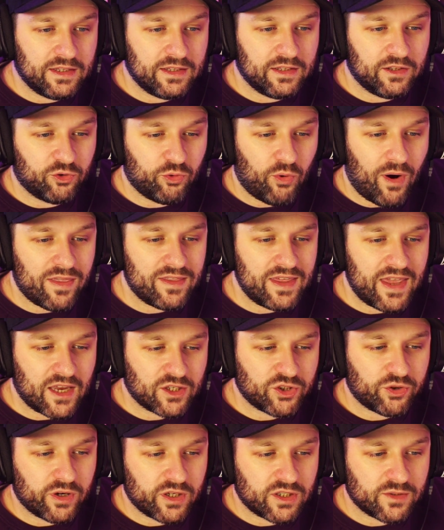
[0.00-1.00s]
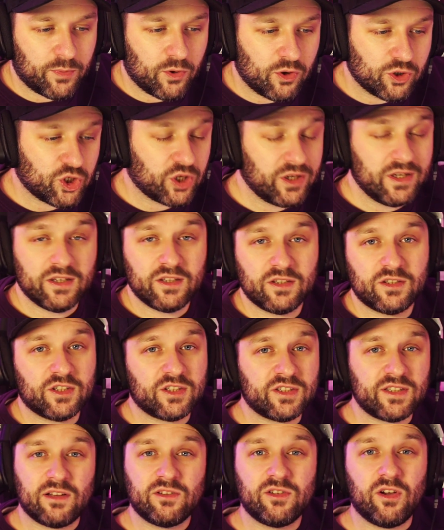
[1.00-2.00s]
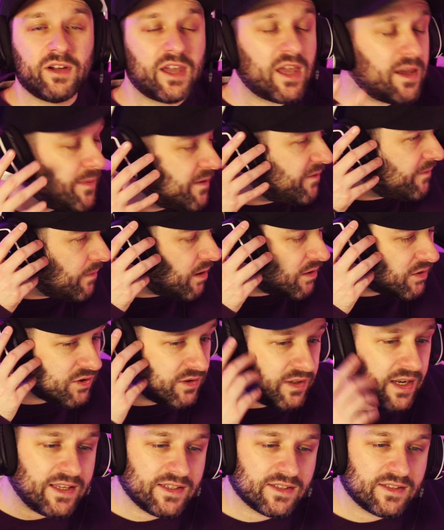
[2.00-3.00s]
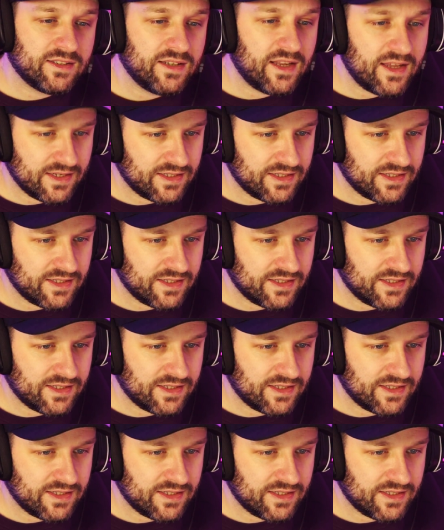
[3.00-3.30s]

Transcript: grant the extra exposure needed to sell your game even more. So nice.